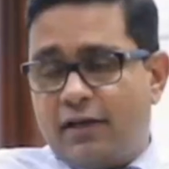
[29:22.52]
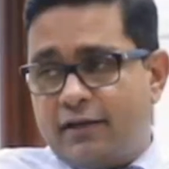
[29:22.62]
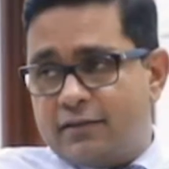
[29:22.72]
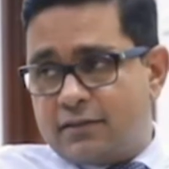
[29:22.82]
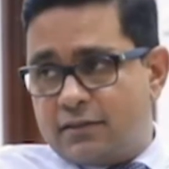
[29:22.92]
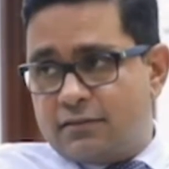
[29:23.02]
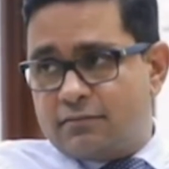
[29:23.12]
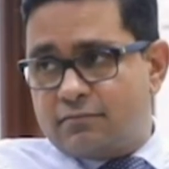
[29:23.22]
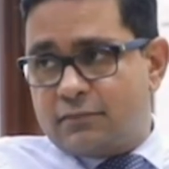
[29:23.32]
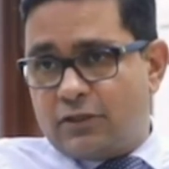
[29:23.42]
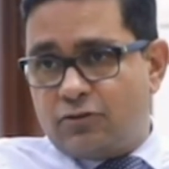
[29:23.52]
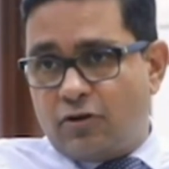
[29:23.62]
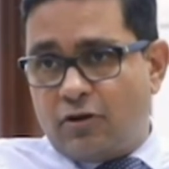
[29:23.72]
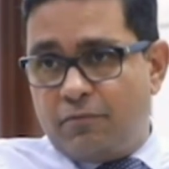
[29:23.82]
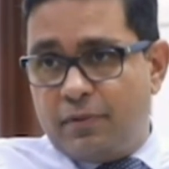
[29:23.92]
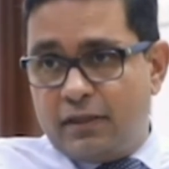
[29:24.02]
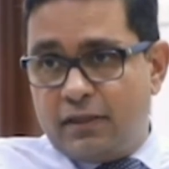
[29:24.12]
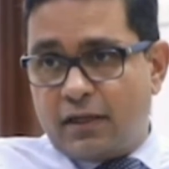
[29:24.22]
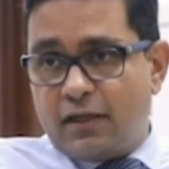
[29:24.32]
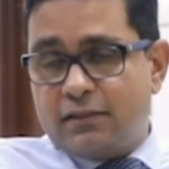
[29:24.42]
legacy that you have built
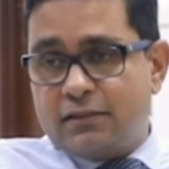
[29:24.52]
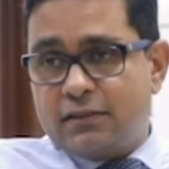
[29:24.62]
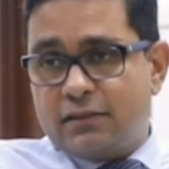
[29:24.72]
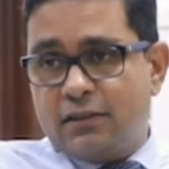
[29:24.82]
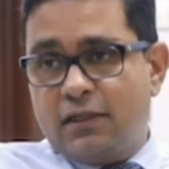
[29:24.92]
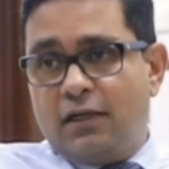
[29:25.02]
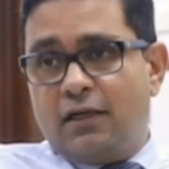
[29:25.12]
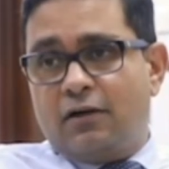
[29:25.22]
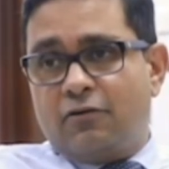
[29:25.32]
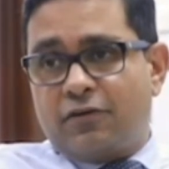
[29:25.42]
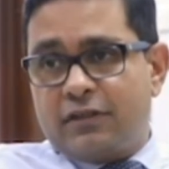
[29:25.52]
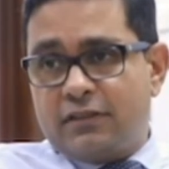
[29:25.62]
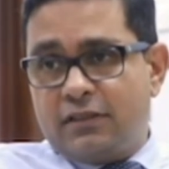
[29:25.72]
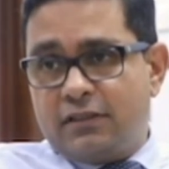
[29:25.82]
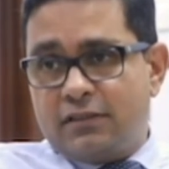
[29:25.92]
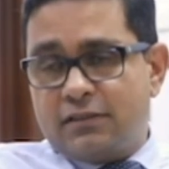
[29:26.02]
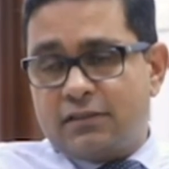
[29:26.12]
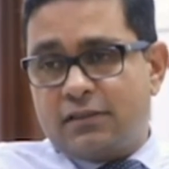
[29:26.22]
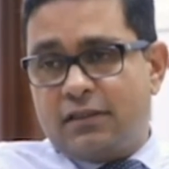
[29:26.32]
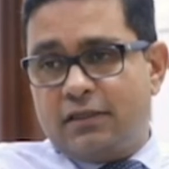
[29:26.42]
a culture of
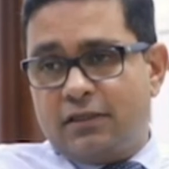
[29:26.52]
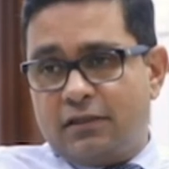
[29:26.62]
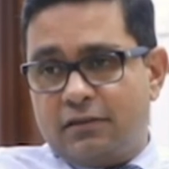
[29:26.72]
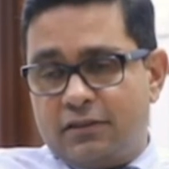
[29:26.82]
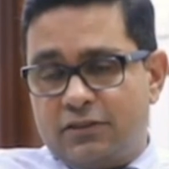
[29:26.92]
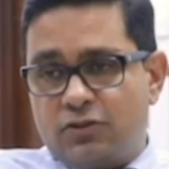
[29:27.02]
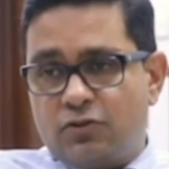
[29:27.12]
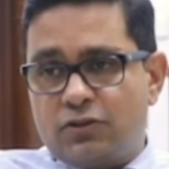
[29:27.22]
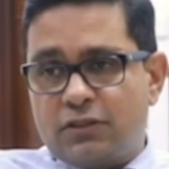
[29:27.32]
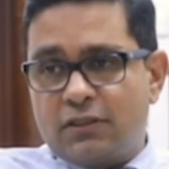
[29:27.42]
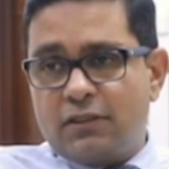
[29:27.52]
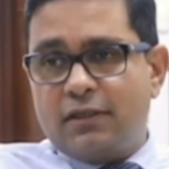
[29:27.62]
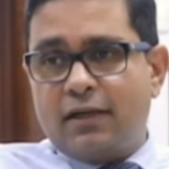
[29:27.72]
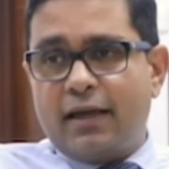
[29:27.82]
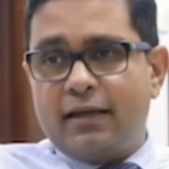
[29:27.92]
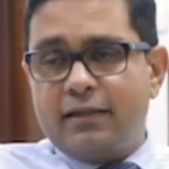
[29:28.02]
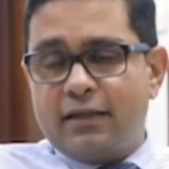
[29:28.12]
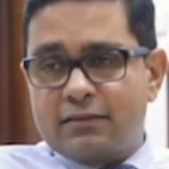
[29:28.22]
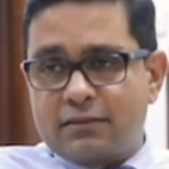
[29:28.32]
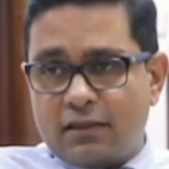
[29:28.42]
resilience in institution, and
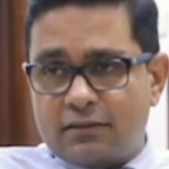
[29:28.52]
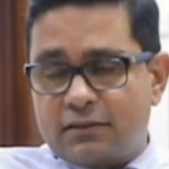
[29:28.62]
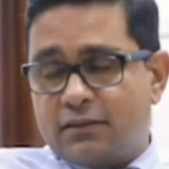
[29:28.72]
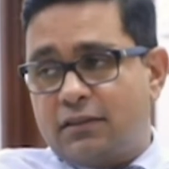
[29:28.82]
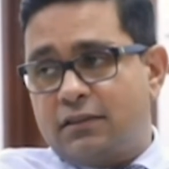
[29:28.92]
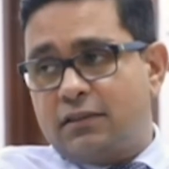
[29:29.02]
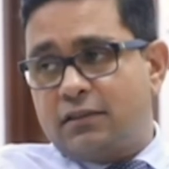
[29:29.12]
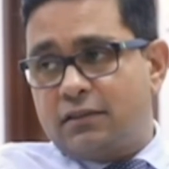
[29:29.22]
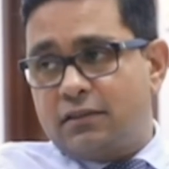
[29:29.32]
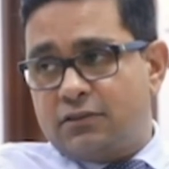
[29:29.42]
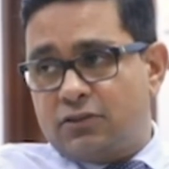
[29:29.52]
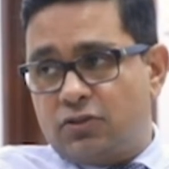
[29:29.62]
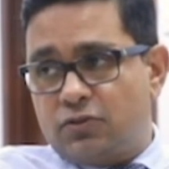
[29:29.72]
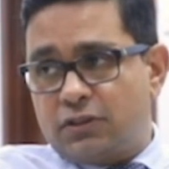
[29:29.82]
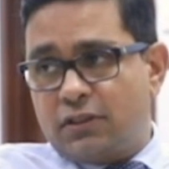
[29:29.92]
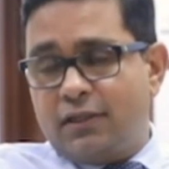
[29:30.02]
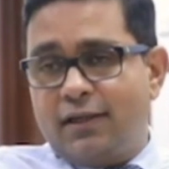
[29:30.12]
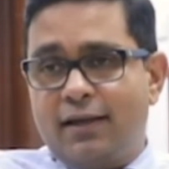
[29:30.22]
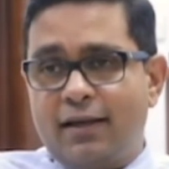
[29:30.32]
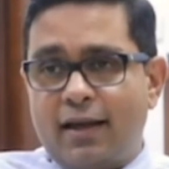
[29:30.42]
there's succession in the institution,
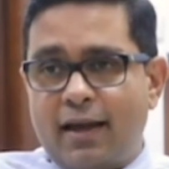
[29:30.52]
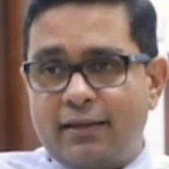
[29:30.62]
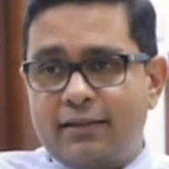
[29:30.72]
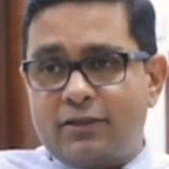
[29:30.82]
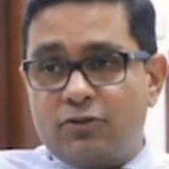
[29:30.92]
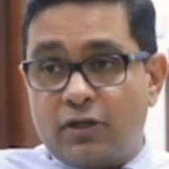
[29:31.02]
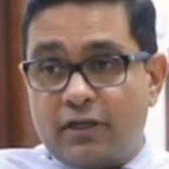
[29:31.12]
and that your